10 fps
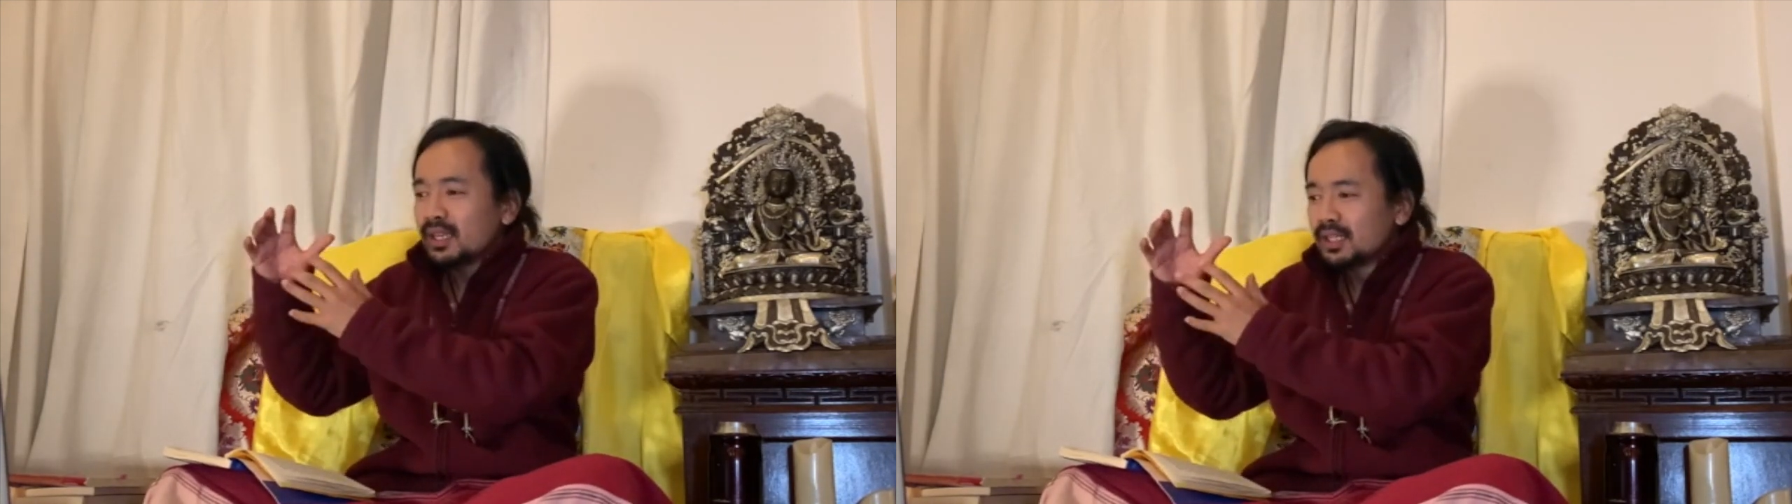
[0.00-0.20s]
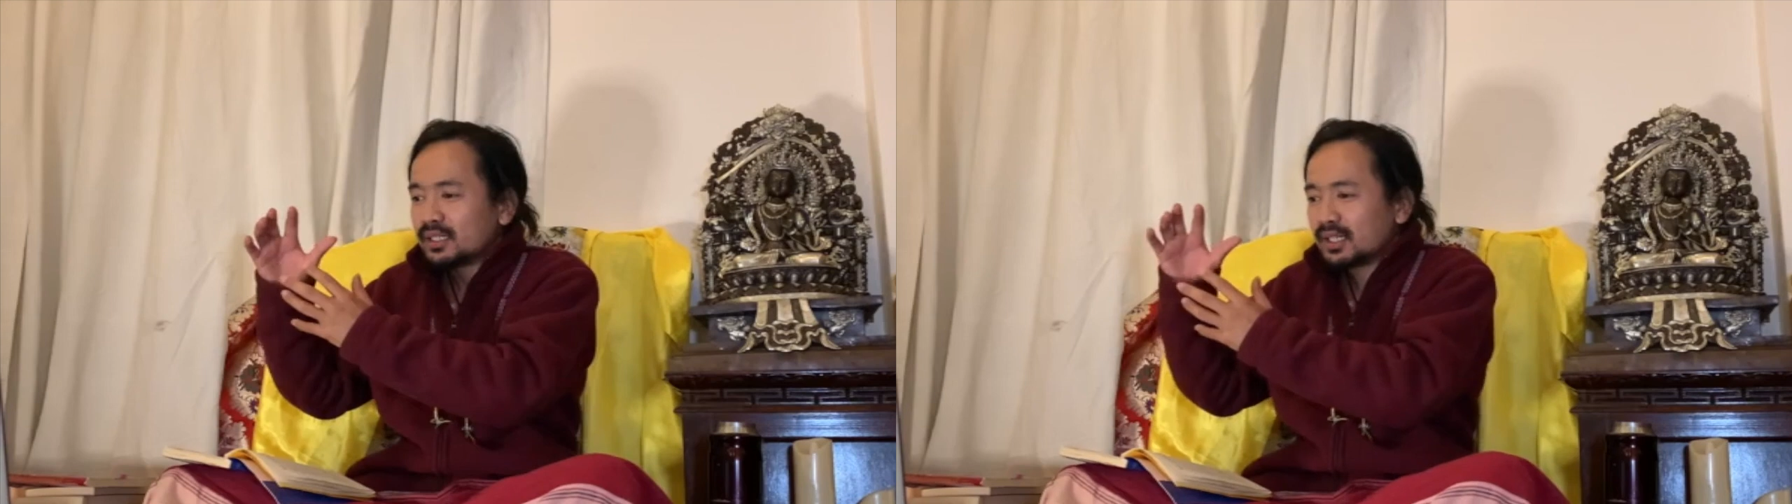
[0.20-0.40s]

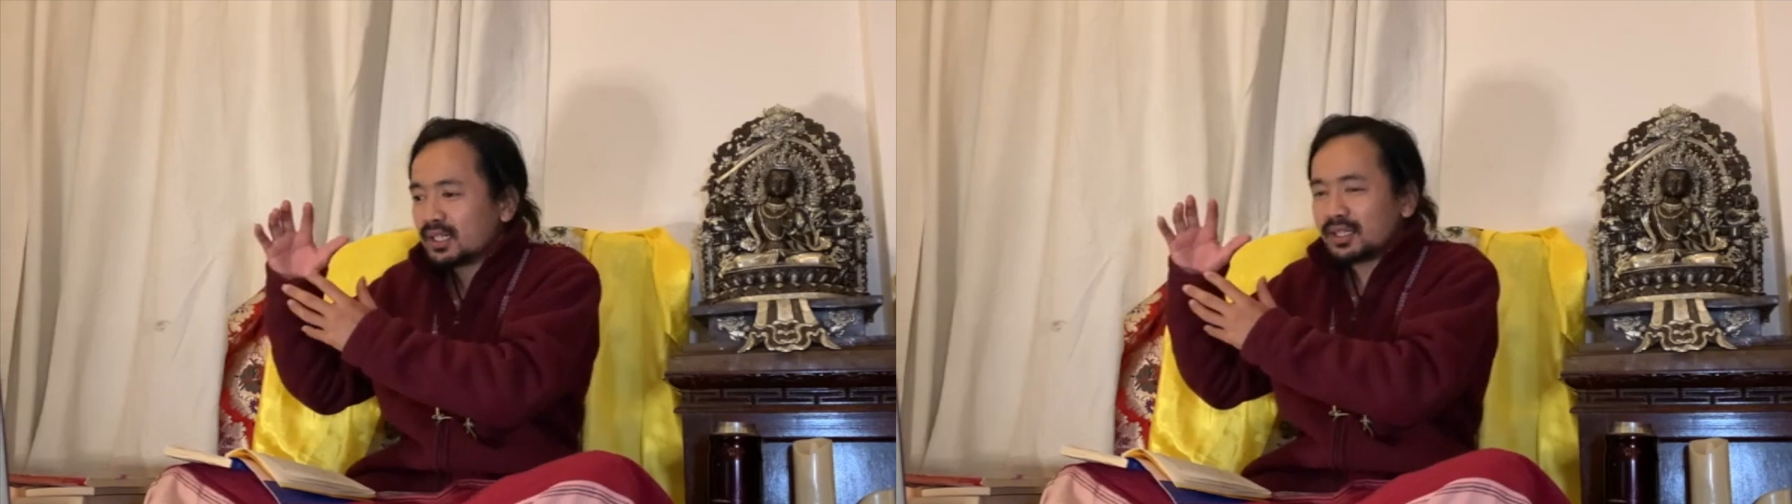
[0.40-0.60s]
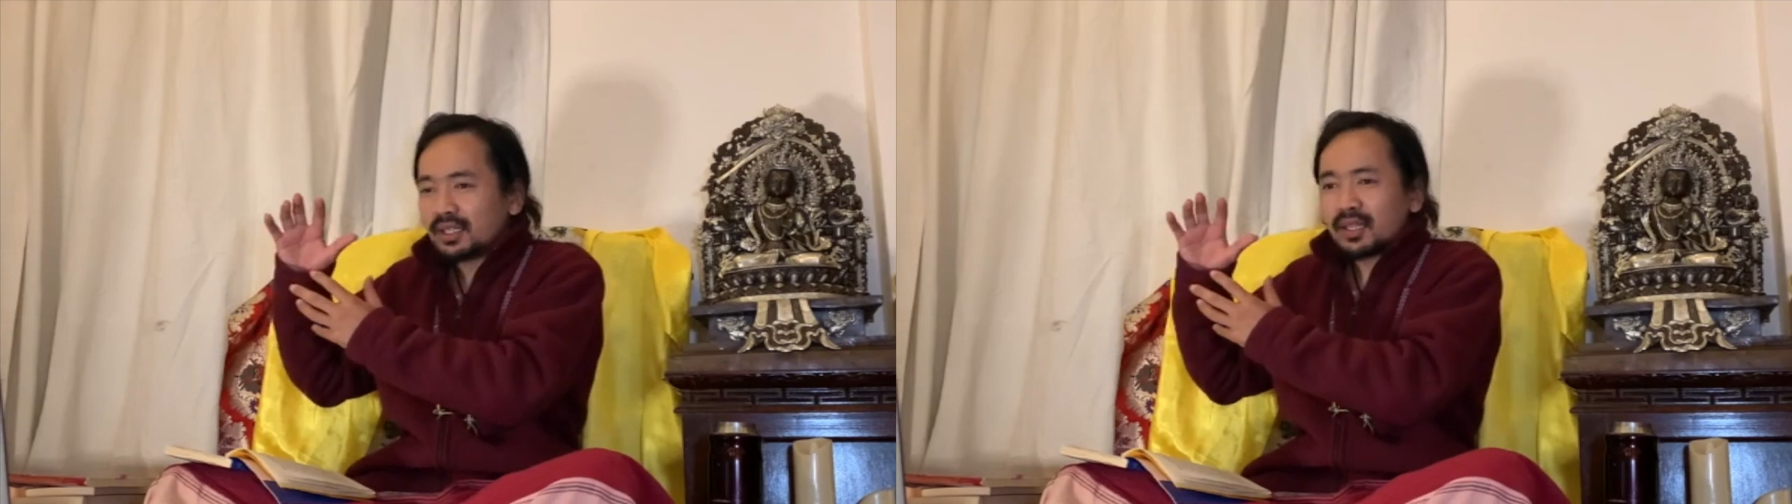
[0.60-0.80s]

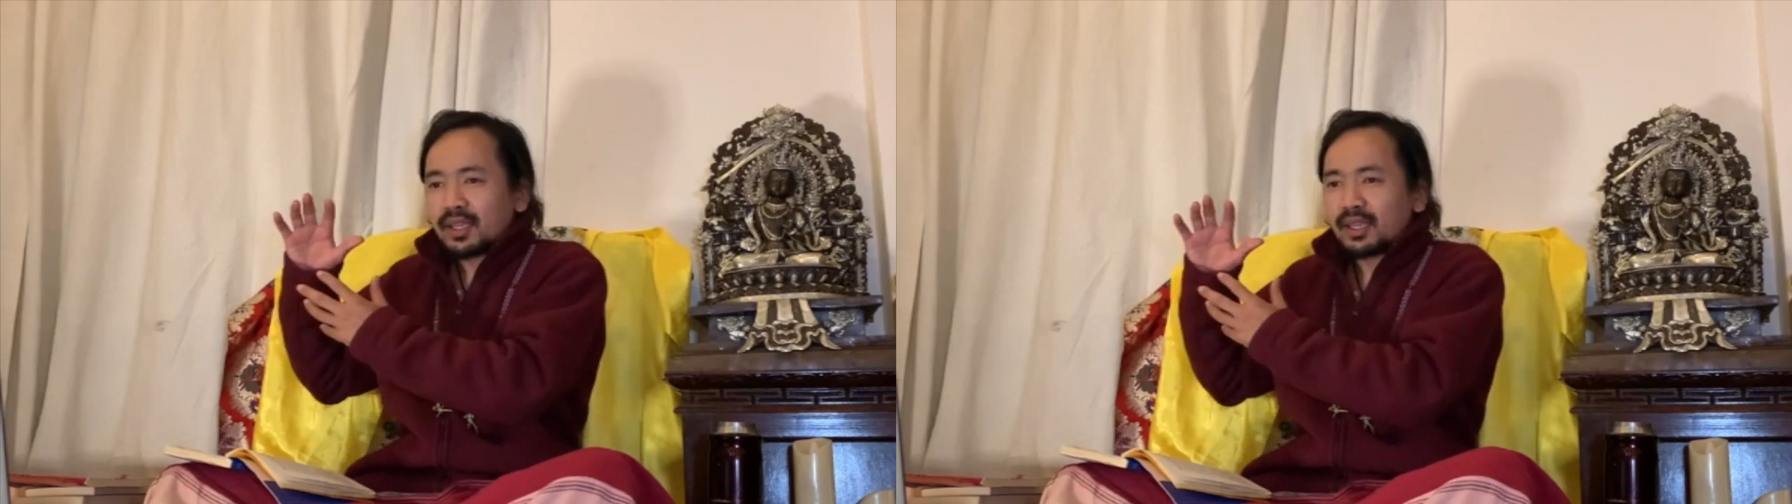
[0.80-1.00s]
didn't